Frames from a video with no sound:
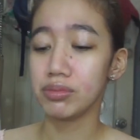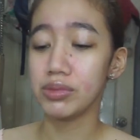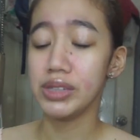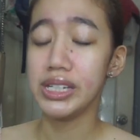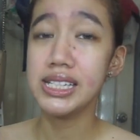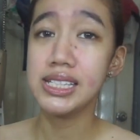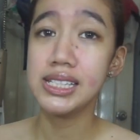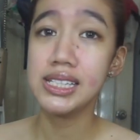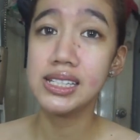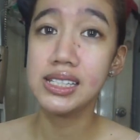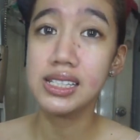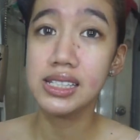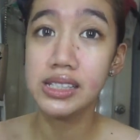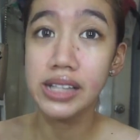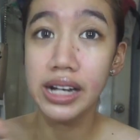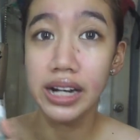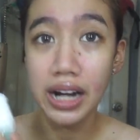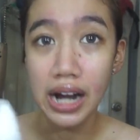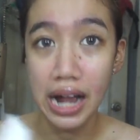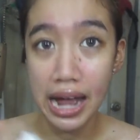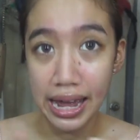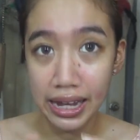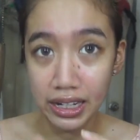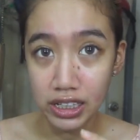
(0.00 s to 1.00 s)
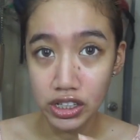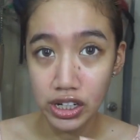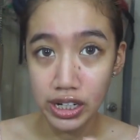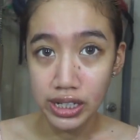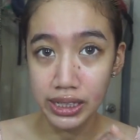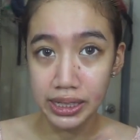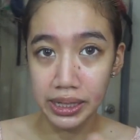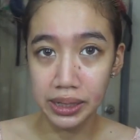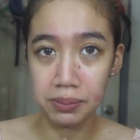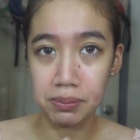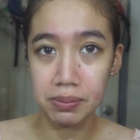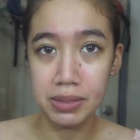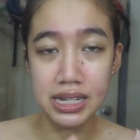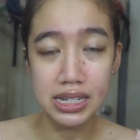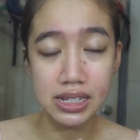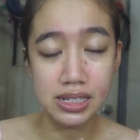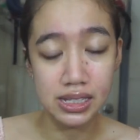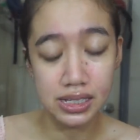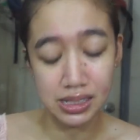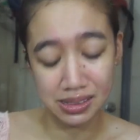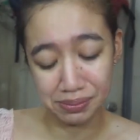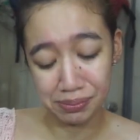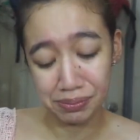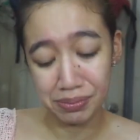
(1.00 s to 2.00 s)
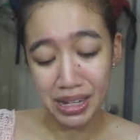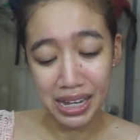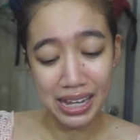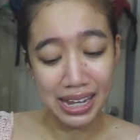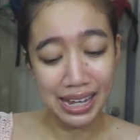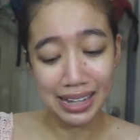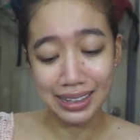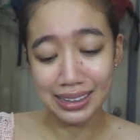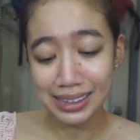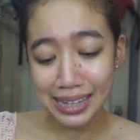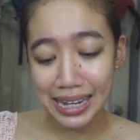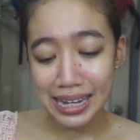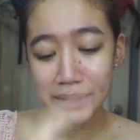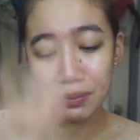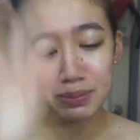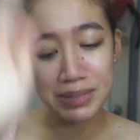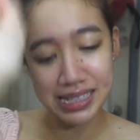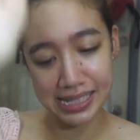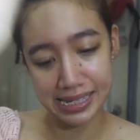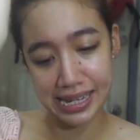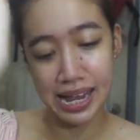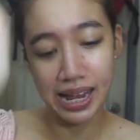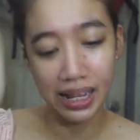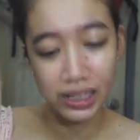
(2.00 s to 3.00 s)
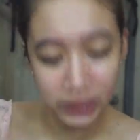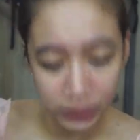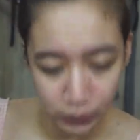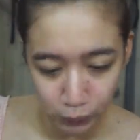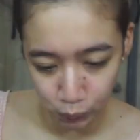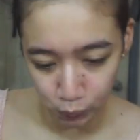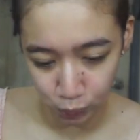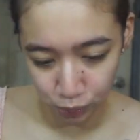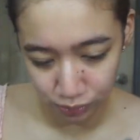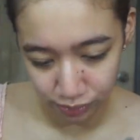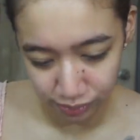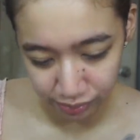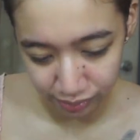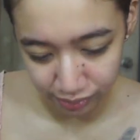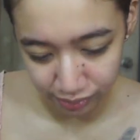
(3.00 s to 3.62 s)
This is their hydrating mist. And let me tell you.